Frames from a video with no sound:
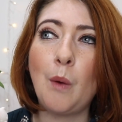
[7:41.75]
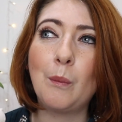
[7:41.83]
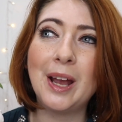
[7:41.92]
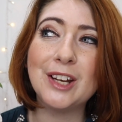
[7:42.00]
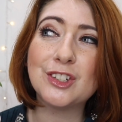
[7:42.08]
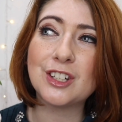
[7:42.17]

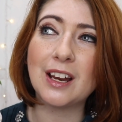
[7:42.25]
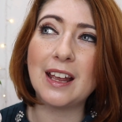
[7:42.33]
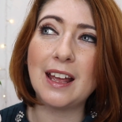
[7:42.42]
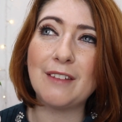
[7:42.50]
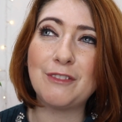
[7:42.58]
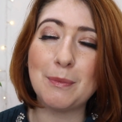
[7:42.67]
which
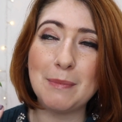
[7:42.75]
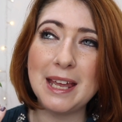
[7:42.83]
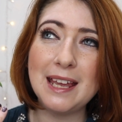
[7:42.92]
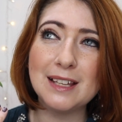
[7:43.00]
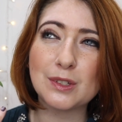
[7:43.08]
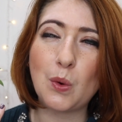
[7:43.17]
for me
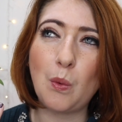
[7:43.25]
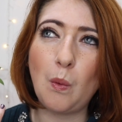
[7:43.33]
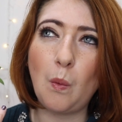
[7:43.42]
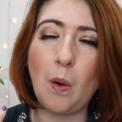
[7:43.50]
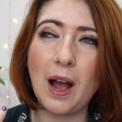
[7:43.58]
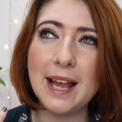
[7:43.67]
is
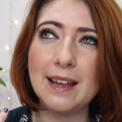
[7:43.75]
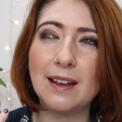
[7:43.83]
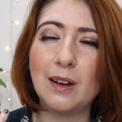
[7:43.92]
quite